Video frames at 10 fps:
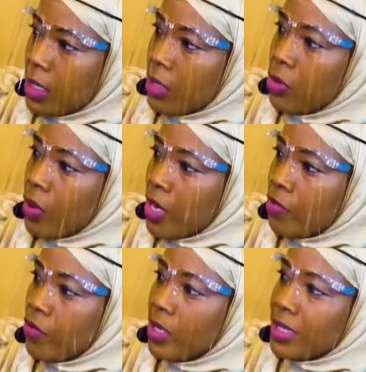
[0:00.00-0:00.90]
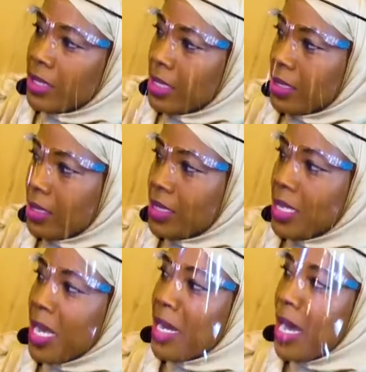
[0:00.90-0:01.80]
the rainforest and the sea,
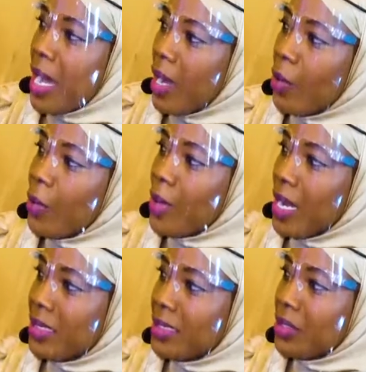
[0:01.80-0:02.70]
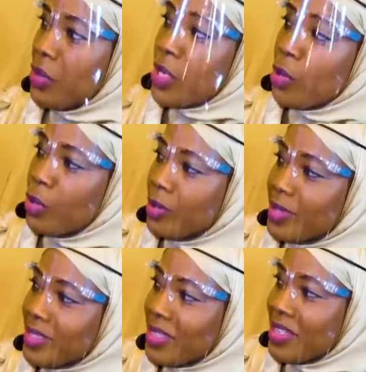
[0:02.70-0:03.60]
and how that recalls
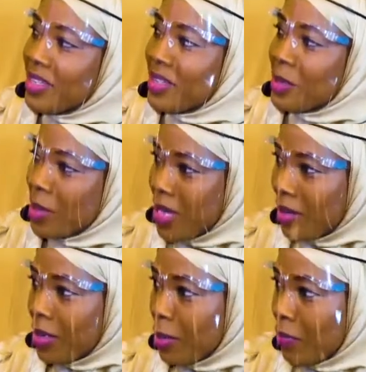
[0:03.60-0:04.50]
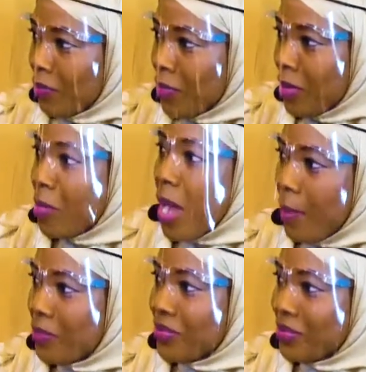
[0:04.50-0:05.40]
the map
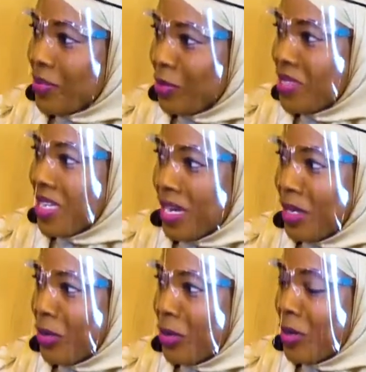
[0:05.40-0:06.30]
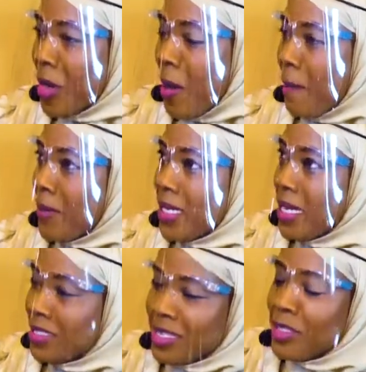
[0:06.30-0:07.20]
of Sierra Leone. But
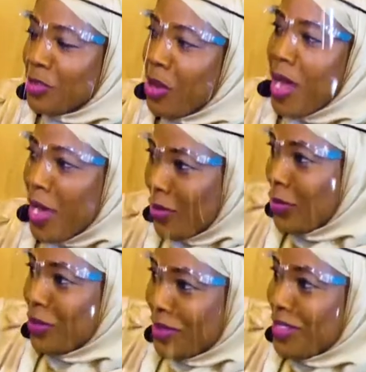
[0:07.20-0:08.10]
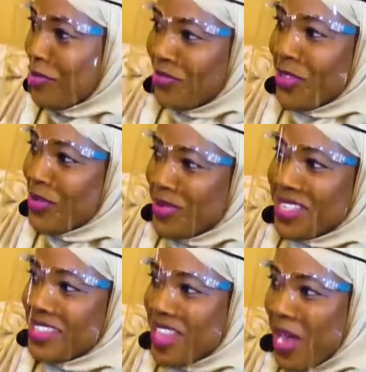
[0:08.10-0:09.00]
that's not how the view is
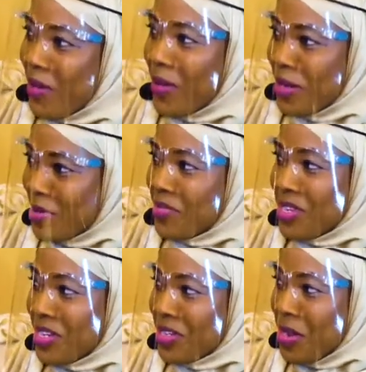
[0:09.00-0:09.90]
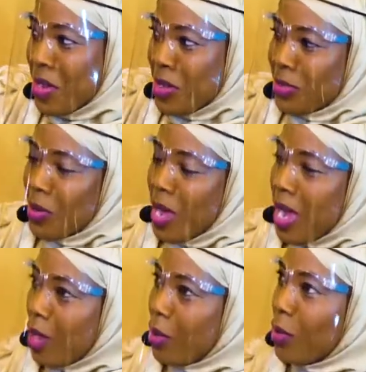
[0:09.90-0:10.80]
now at the beach. So
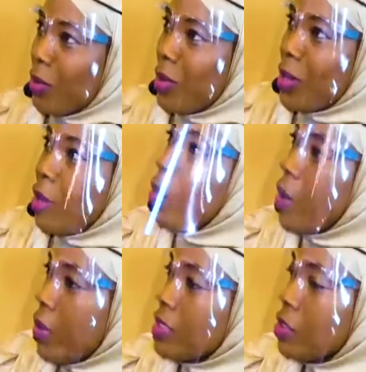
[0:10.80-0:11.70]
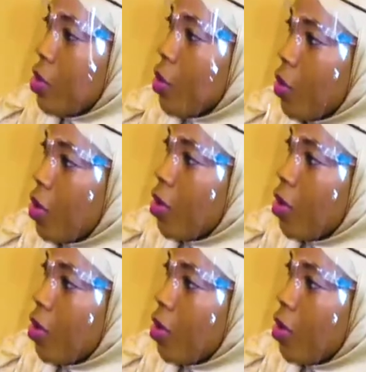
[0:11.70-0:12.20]
how what's the role